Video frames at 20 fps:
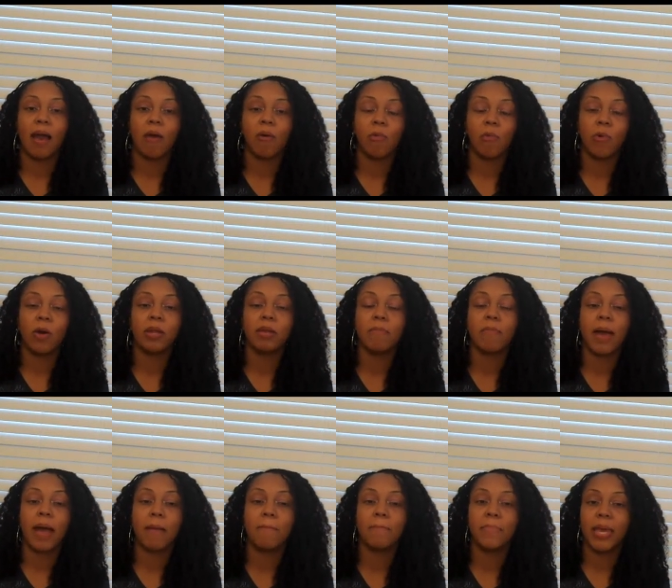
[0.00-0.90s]
one of
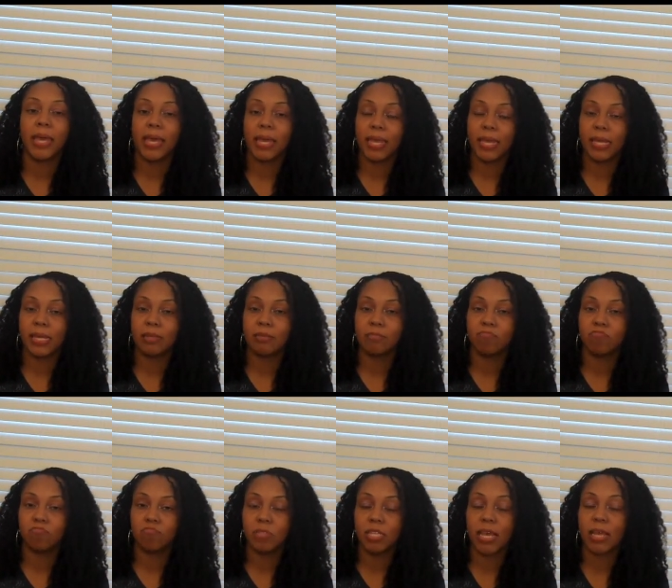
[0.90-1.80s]
my main
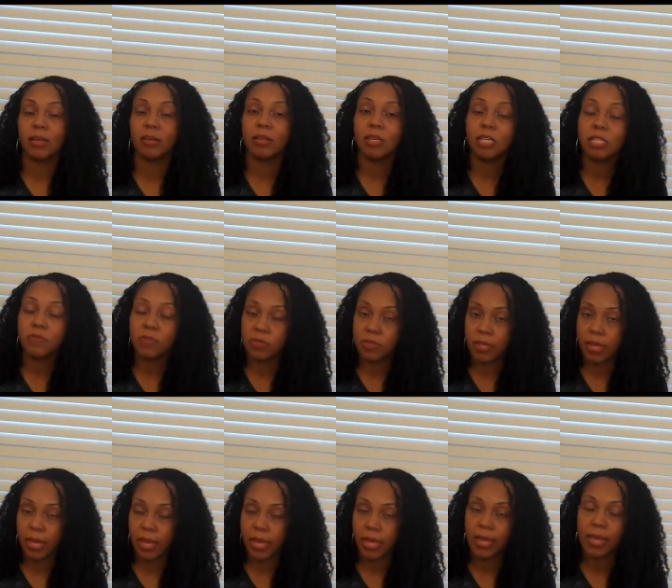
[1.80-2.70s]
techniques for
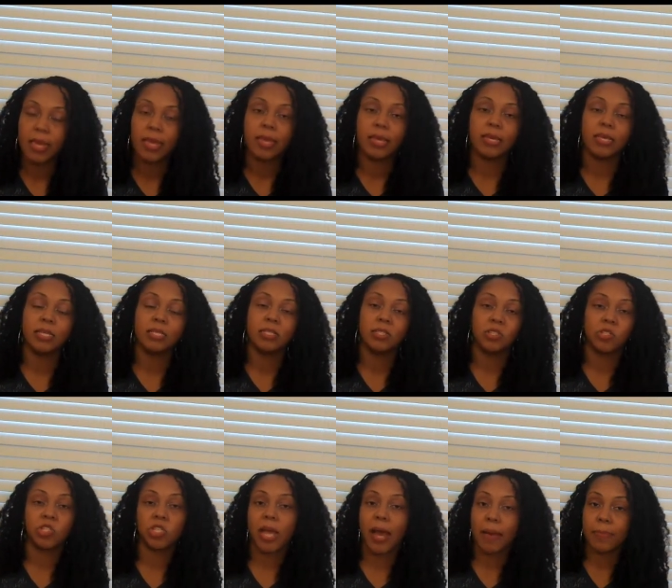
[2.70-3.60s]
that is to
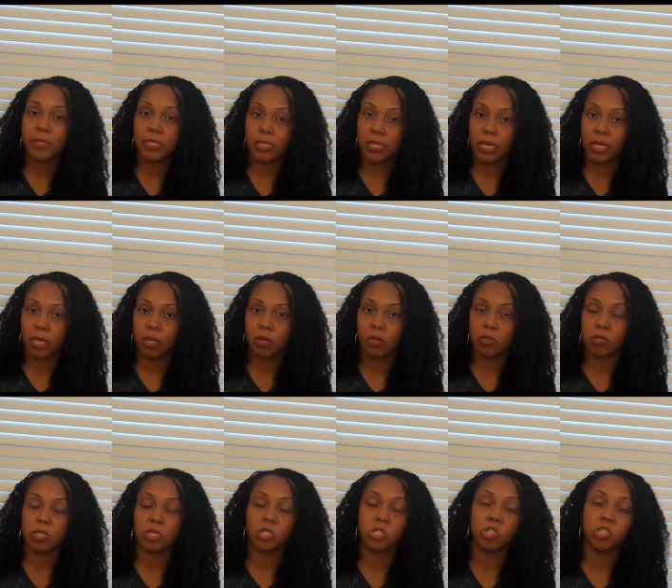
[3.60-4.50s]
shop
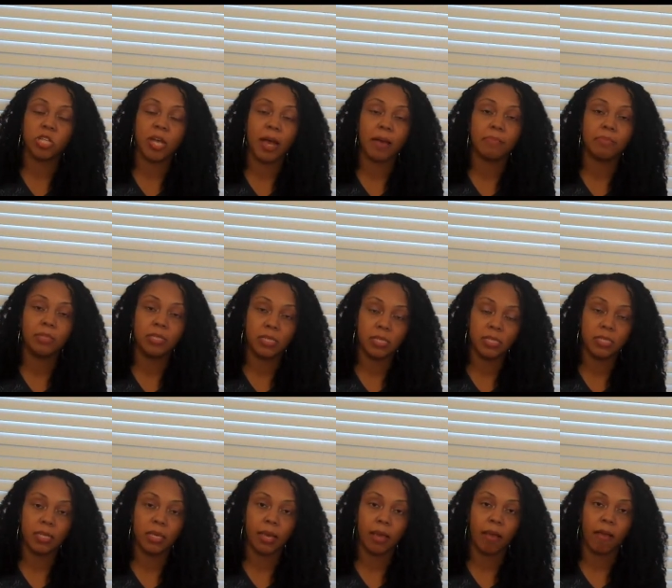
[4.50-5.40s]
sales and shop
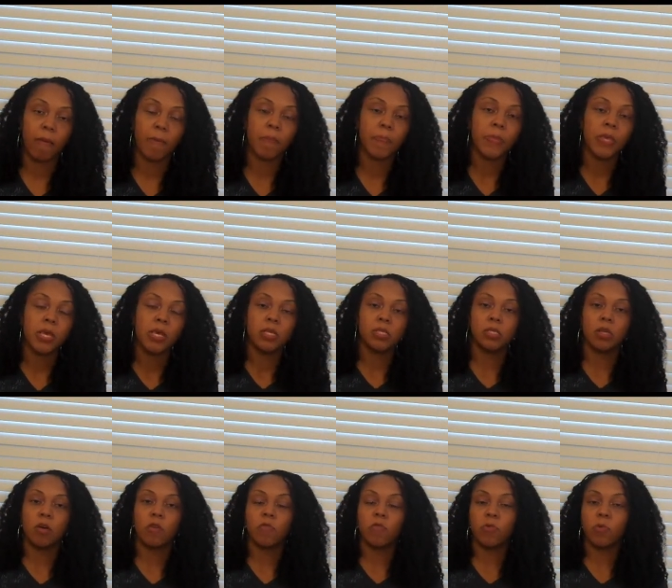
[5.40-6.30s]
discount. So,
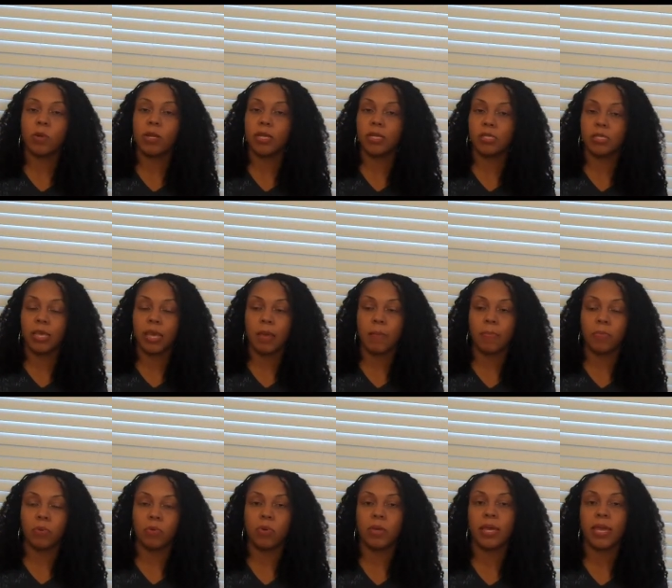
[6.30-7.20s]
for
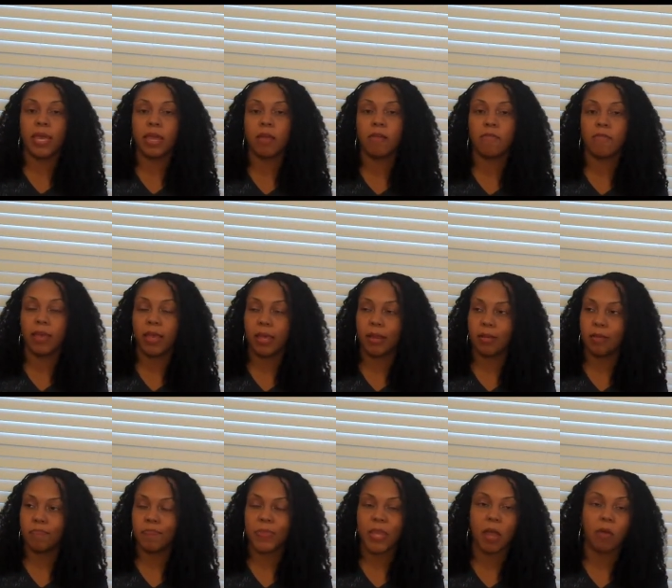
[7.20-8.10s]
example, Hair
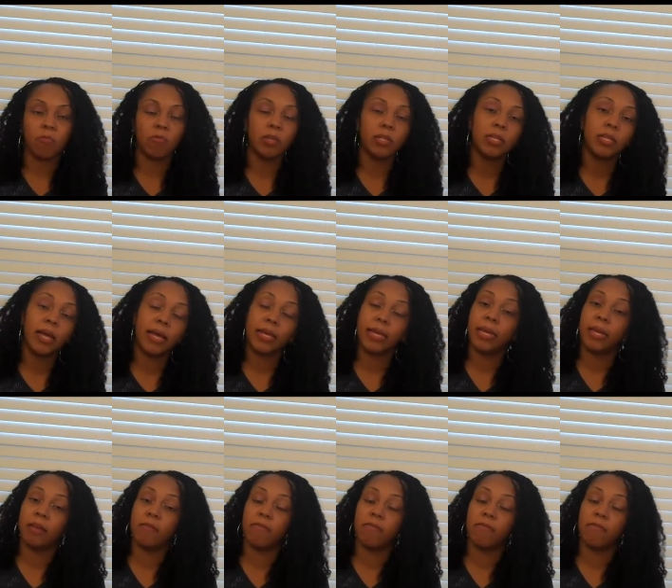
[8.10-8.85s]
Veda. I really like Hair